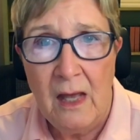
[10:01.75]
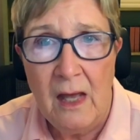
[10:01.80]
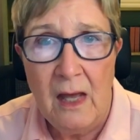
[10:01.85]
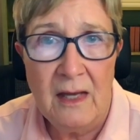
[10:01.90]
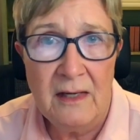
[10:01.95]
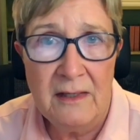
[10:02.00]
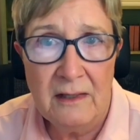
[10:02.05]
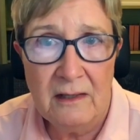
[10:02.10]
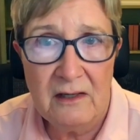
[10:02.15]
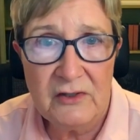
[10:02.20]

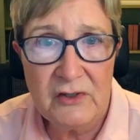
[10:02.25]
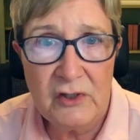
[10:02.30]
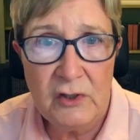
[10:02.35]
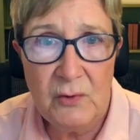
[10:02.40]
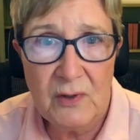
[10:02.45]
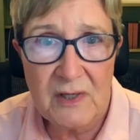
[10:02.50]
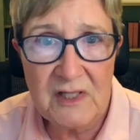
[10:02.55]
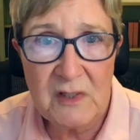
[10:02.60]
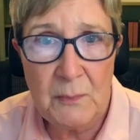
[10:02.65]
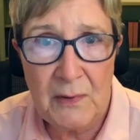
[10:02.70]
Adults who
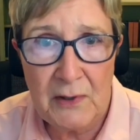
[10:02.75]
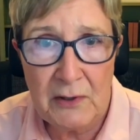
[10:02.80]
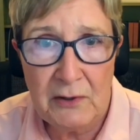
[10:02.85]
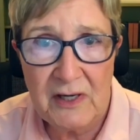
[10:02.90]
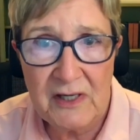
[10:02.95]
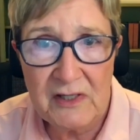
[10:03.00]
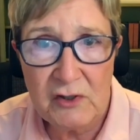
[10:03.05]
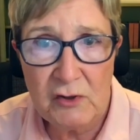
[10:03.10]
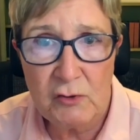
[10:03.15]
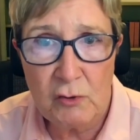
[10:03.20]

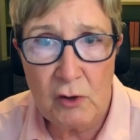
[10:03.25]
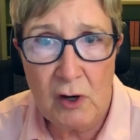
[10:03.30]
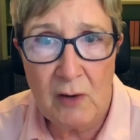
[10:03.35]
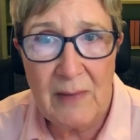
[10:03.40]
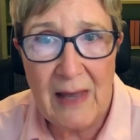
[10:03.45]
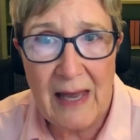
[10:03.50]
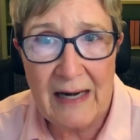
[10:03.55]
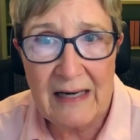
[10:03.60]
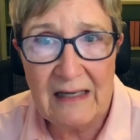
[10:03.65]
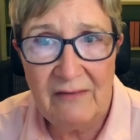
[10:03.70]
experience a
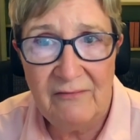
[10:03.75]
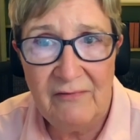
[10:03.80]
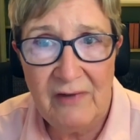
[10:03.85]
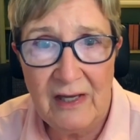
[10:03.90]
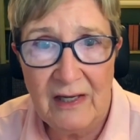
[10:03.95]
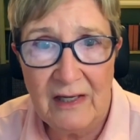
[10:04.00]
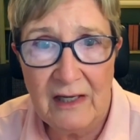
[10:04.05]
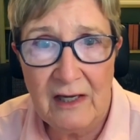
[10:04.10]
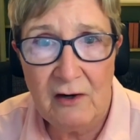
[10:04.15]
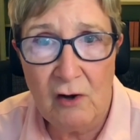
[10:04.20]
traumatic
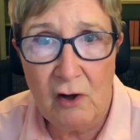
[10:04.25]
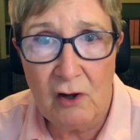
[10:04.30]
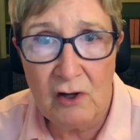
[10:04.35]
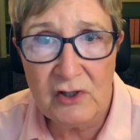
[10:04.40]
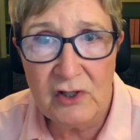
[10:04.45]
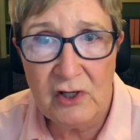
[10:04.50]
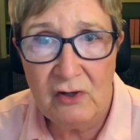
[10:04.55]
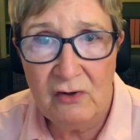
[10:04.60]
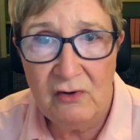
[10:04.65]
event can also